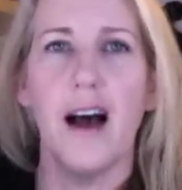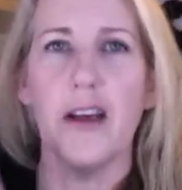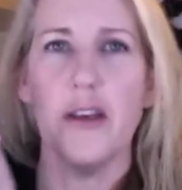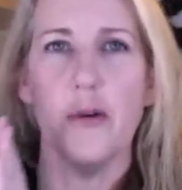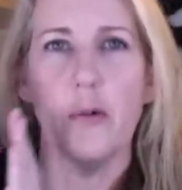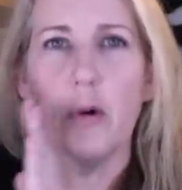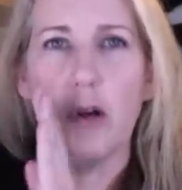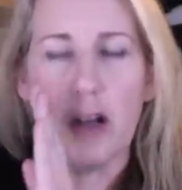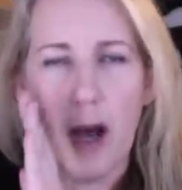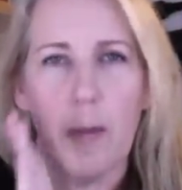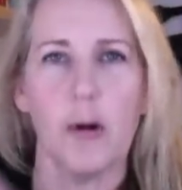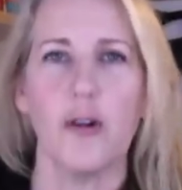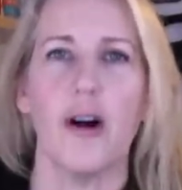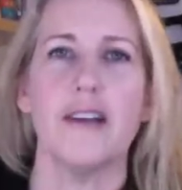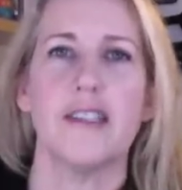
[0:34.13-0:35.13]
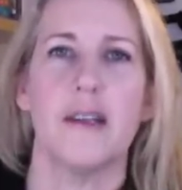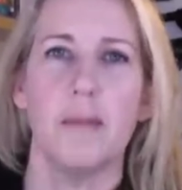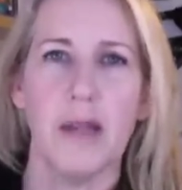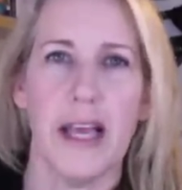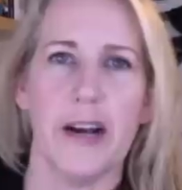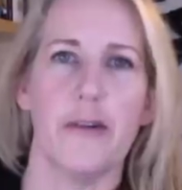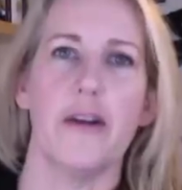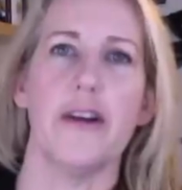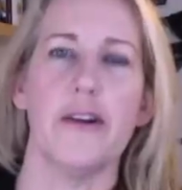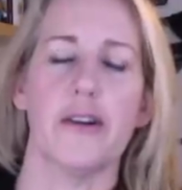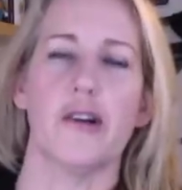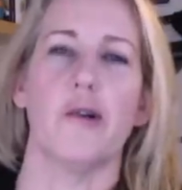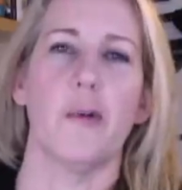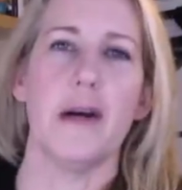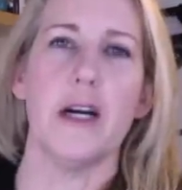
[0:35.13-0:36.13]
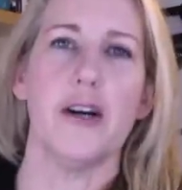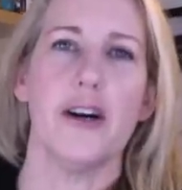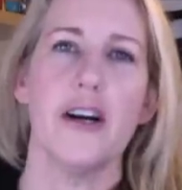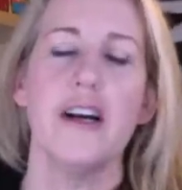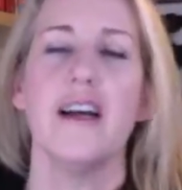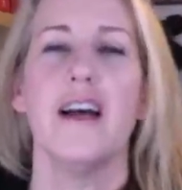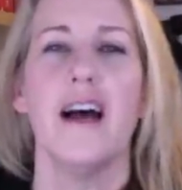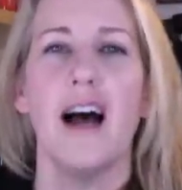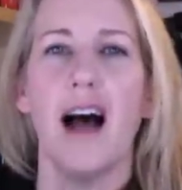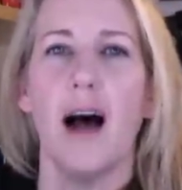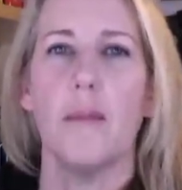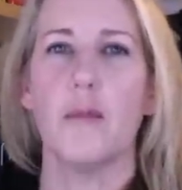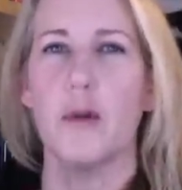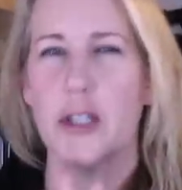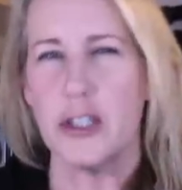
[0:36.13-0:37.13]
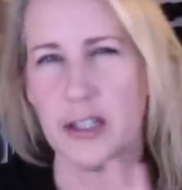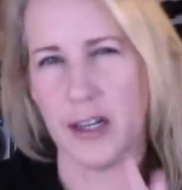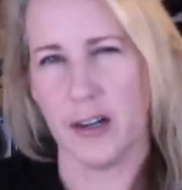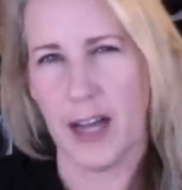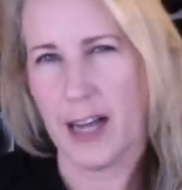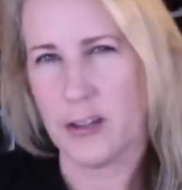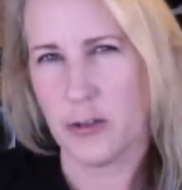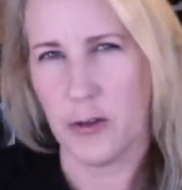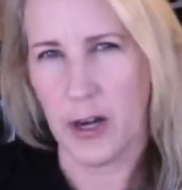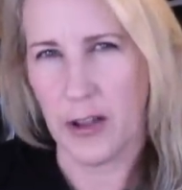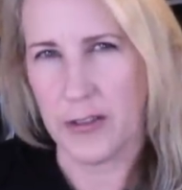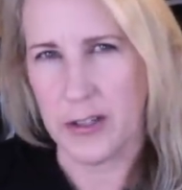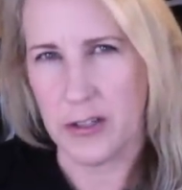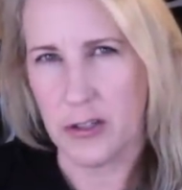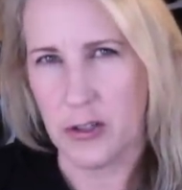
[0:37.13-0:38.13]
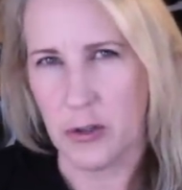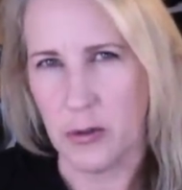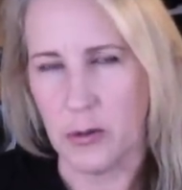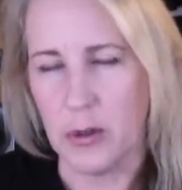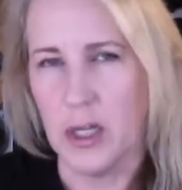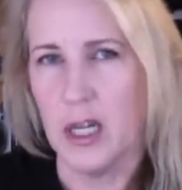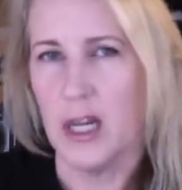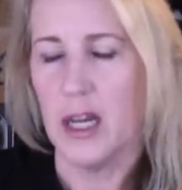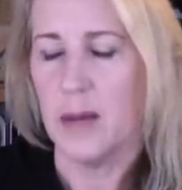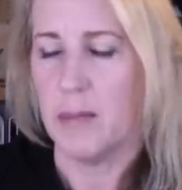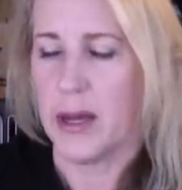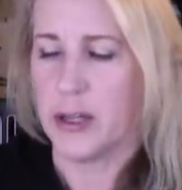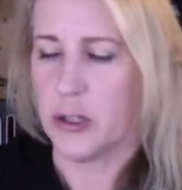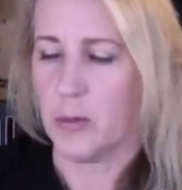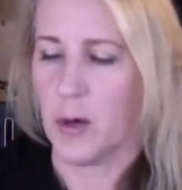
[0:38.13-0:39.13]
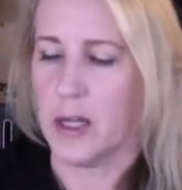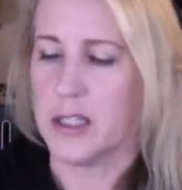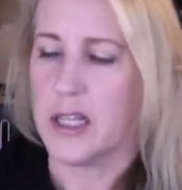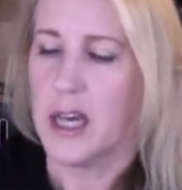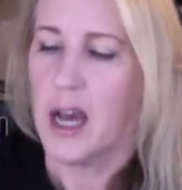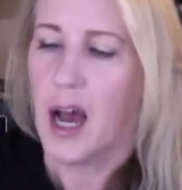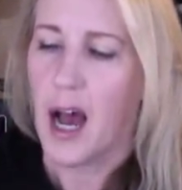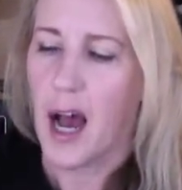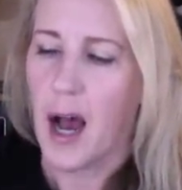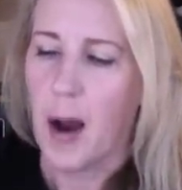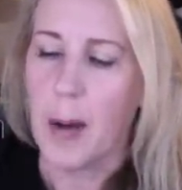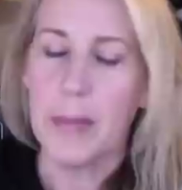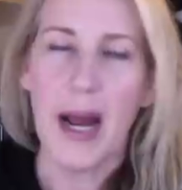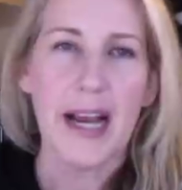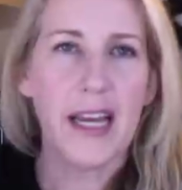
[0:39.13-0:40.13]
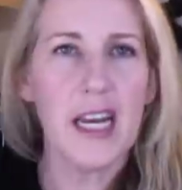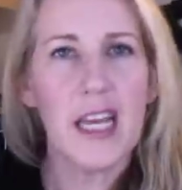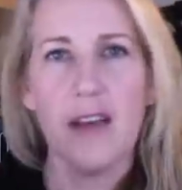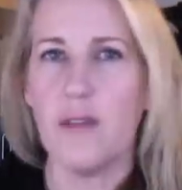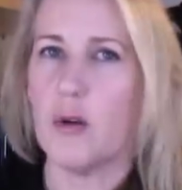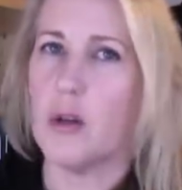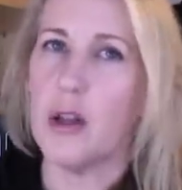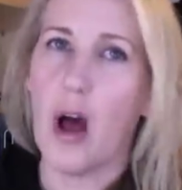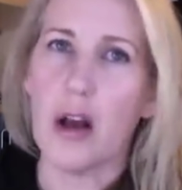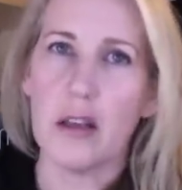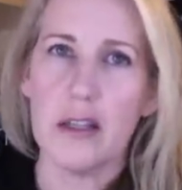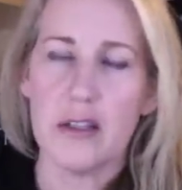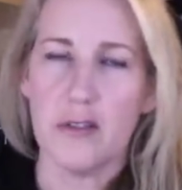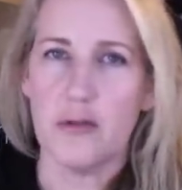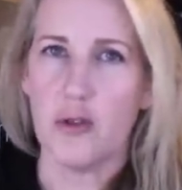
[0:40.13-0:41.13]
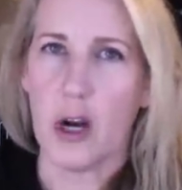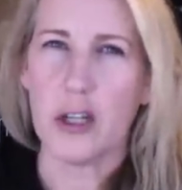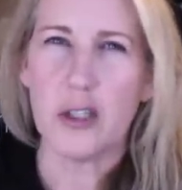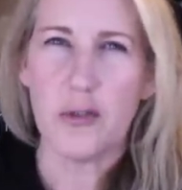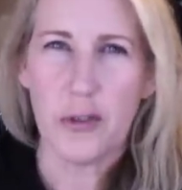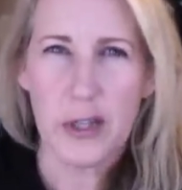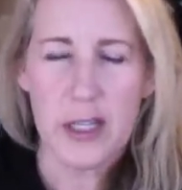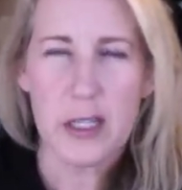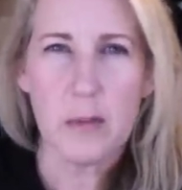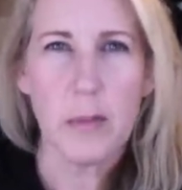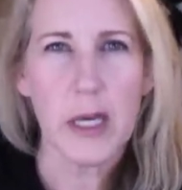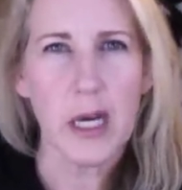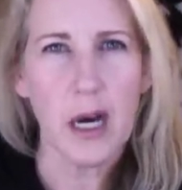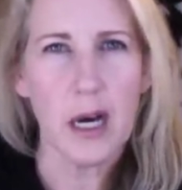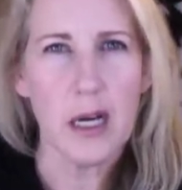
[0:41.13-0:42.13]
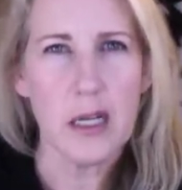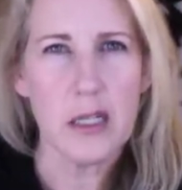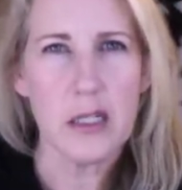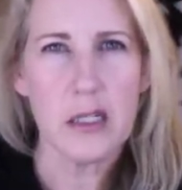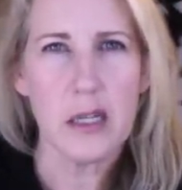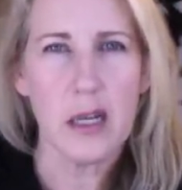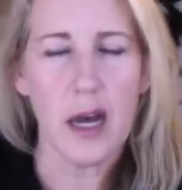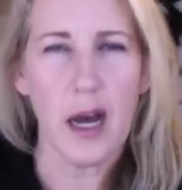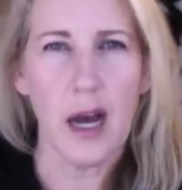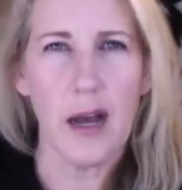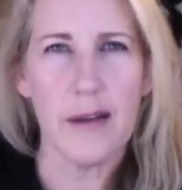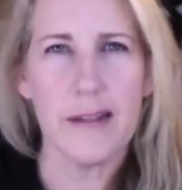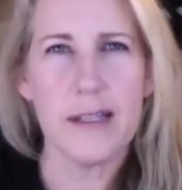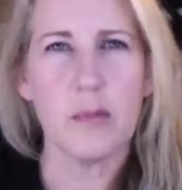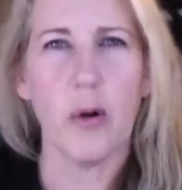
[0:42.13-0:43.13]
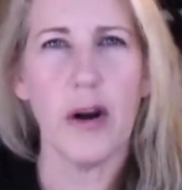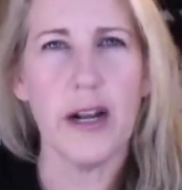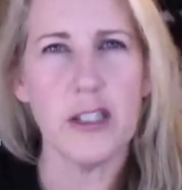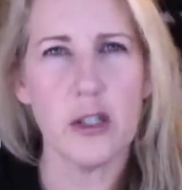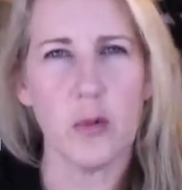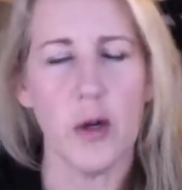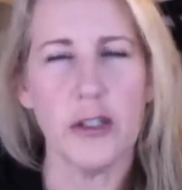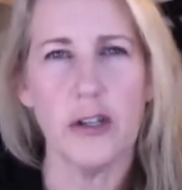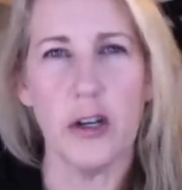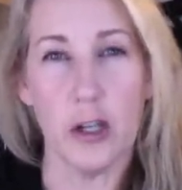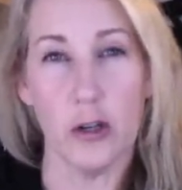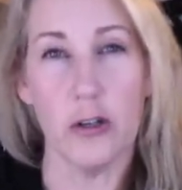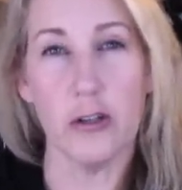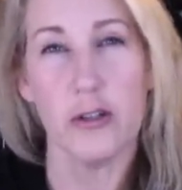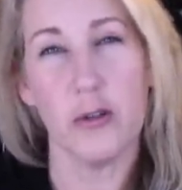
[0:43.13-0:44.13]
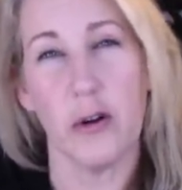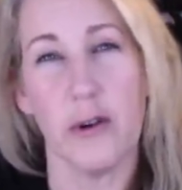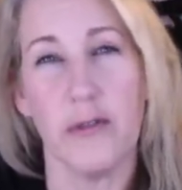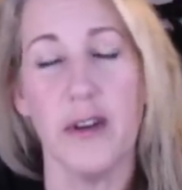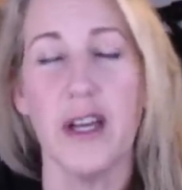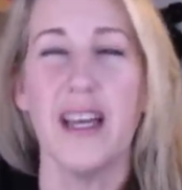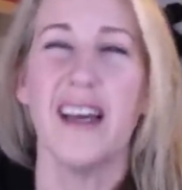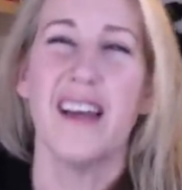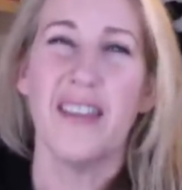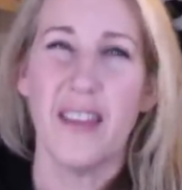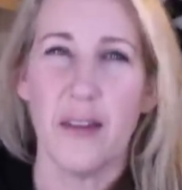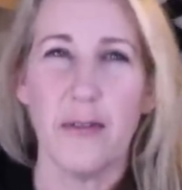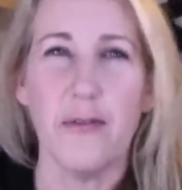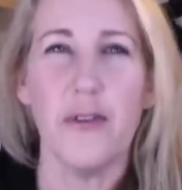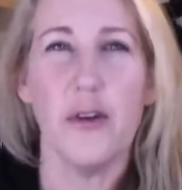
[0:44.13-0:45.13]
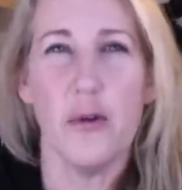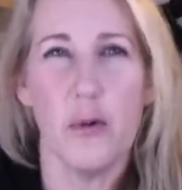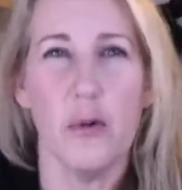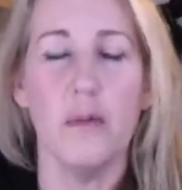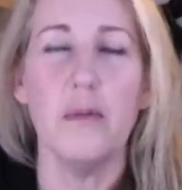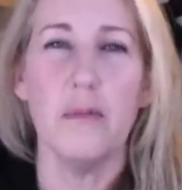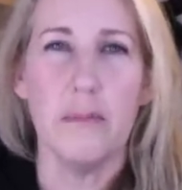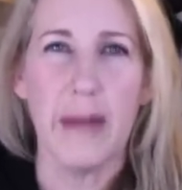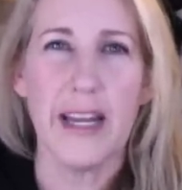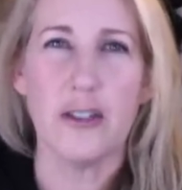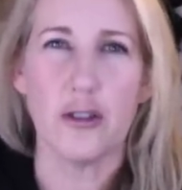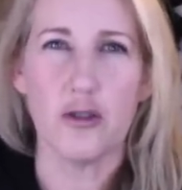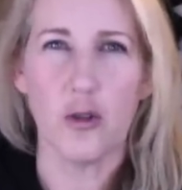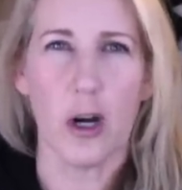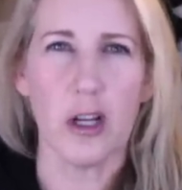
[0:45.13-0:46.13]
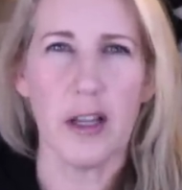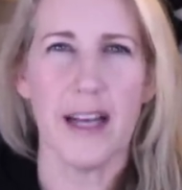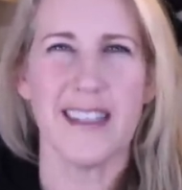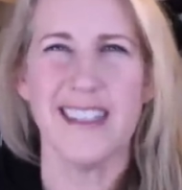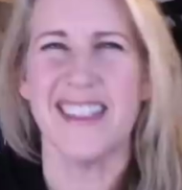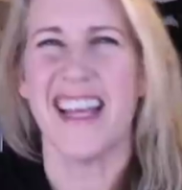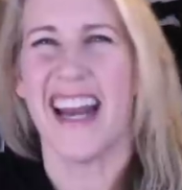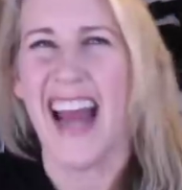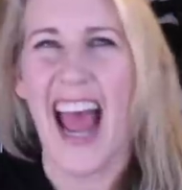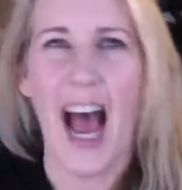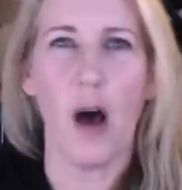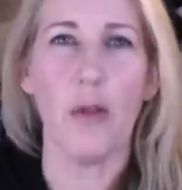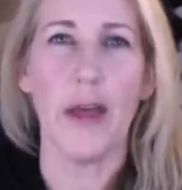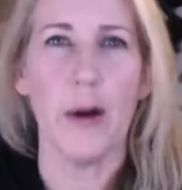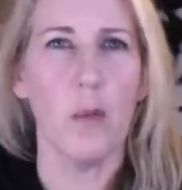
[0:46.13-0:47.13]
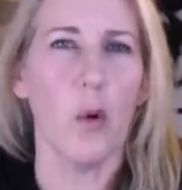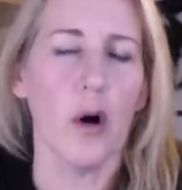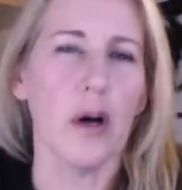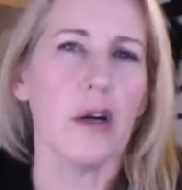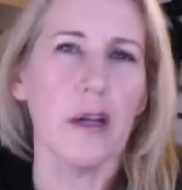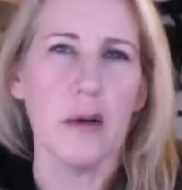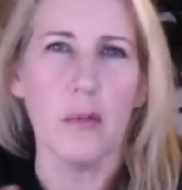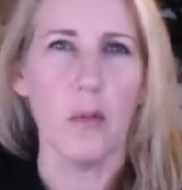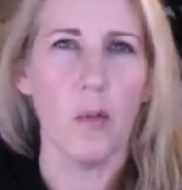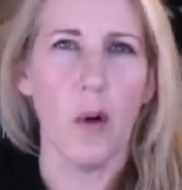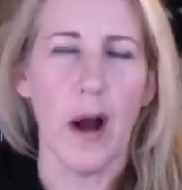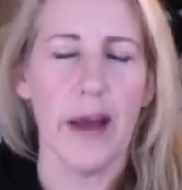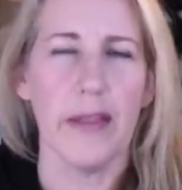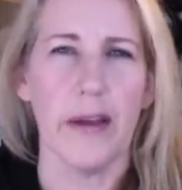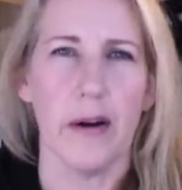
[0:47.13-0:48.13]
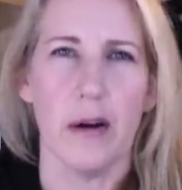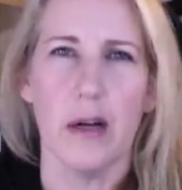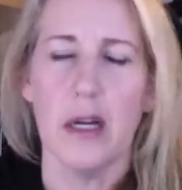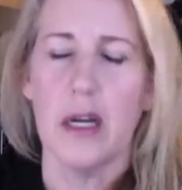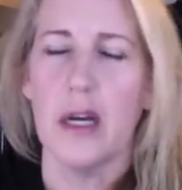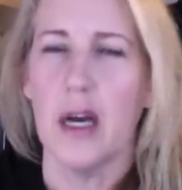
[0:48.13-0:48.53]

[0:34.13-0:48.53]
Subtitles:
You will come across them later in your career. We're just going to concentrate on these two major ones. I'm not going to give you a long list of drugs for this because at this point I just want you to learn sort of the few major drug classes and how they work and why they're